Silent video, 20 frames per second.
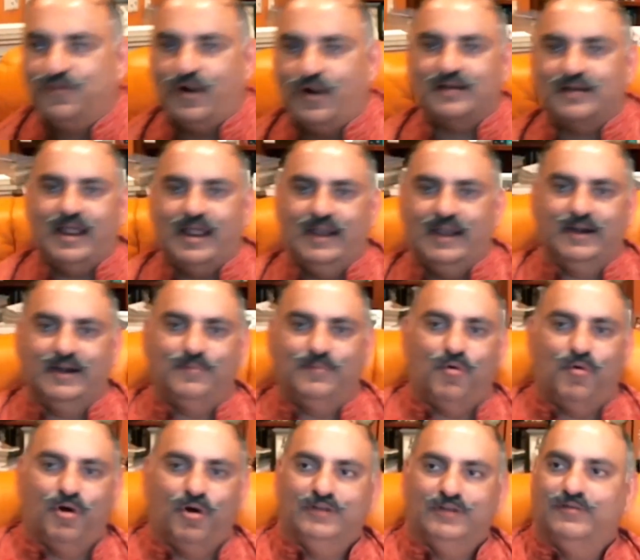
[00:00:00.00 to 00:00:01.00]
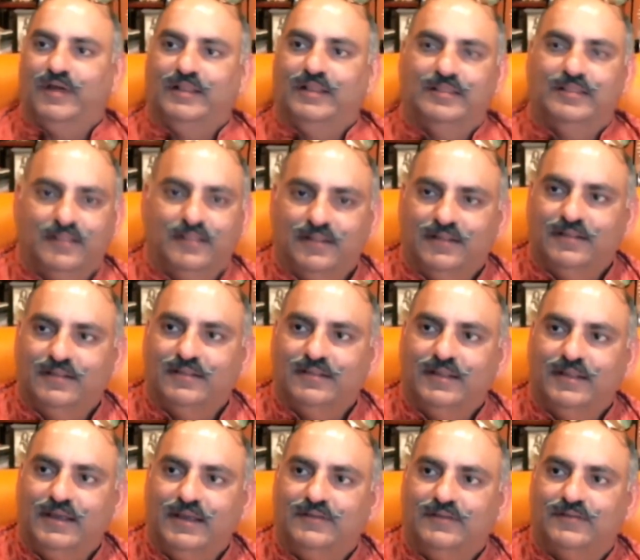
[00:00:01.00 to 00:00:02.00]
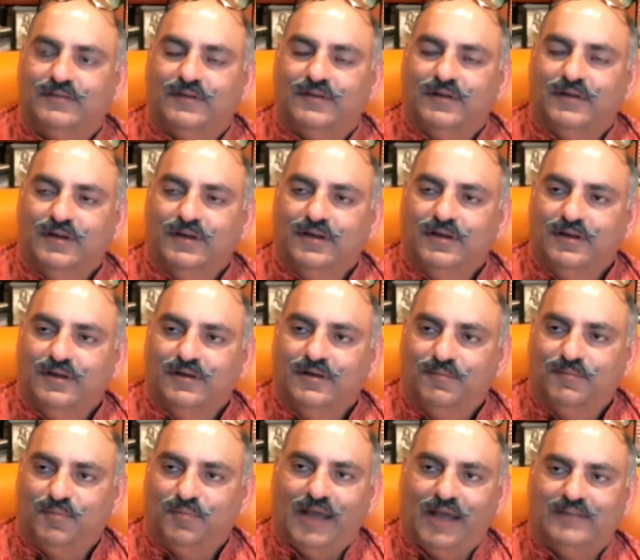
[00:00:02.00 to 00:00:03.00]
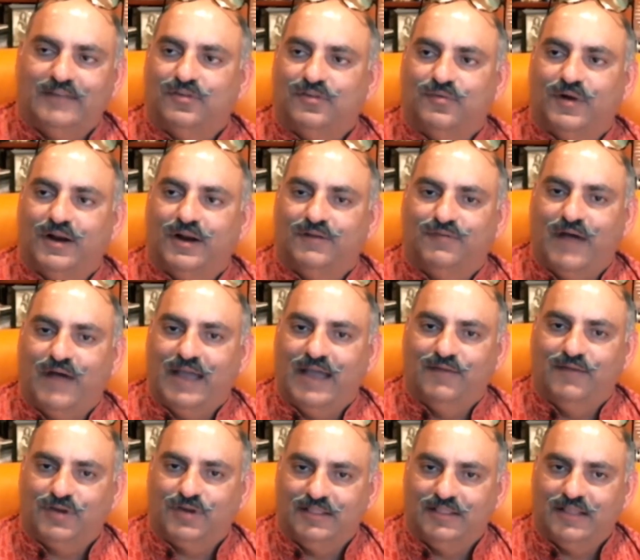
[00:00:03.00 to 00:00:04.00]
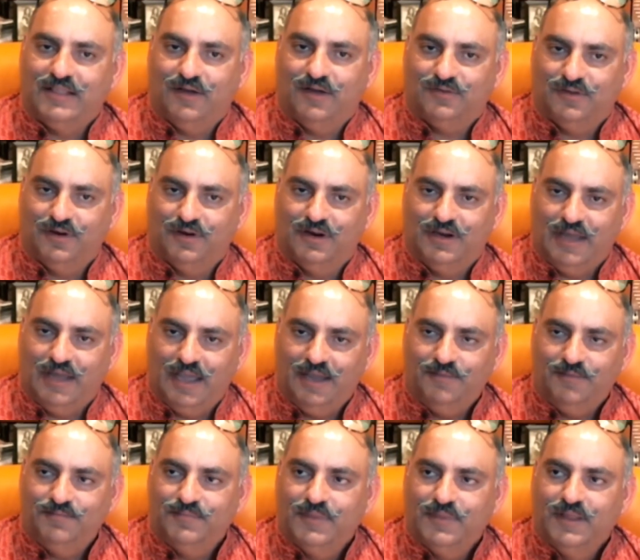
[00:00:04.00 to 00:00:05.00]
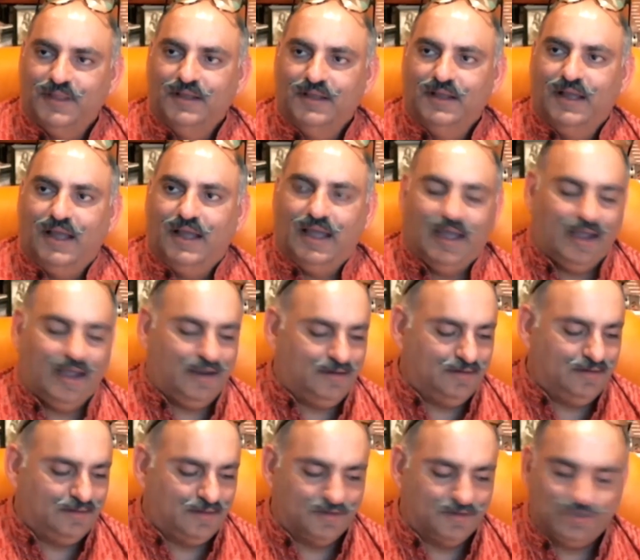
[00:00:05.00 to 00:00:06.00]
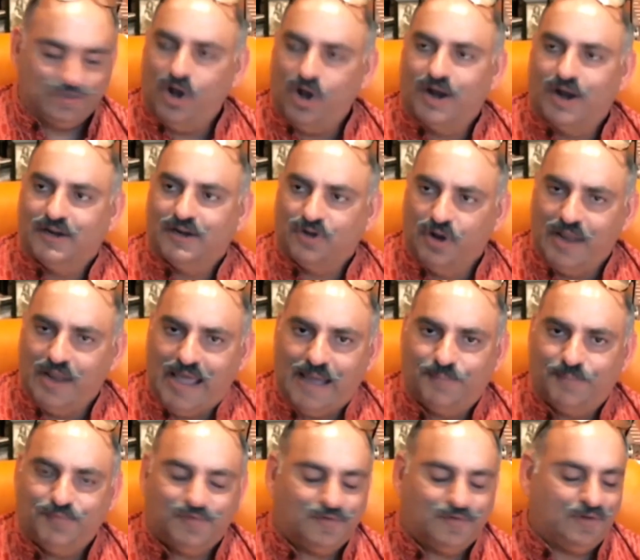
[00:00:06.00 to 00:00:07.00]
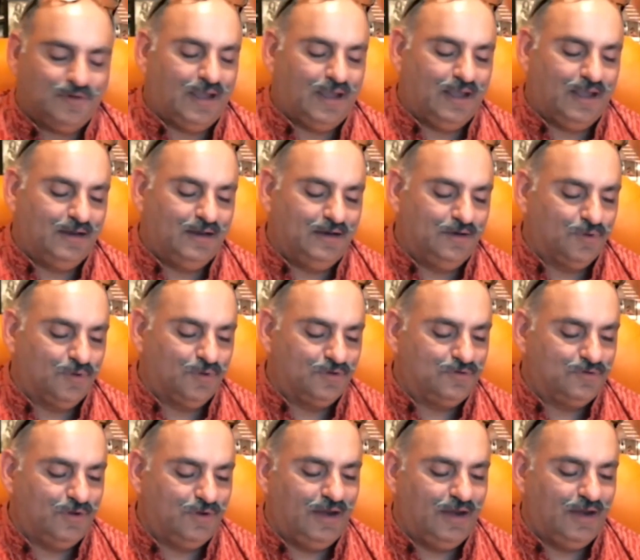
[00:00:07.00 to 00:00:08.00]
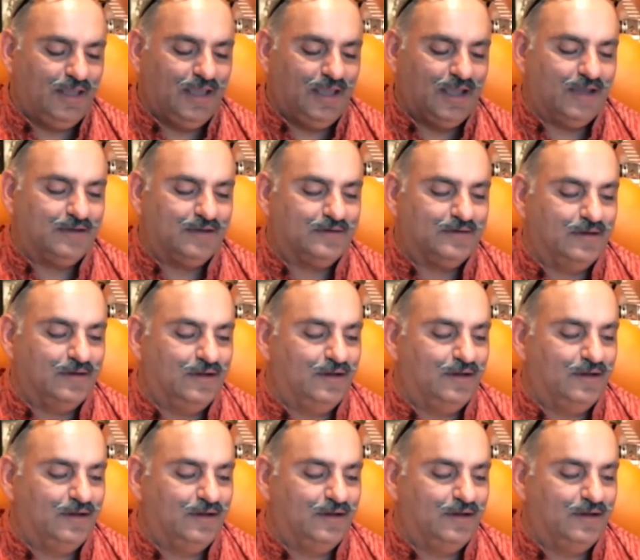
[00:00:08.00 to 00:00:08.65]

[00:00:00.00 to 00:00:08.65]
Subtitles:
Frontline at a point when these prices were at 5 or 10,000 a day, and the stock had collapsed, and it was trading at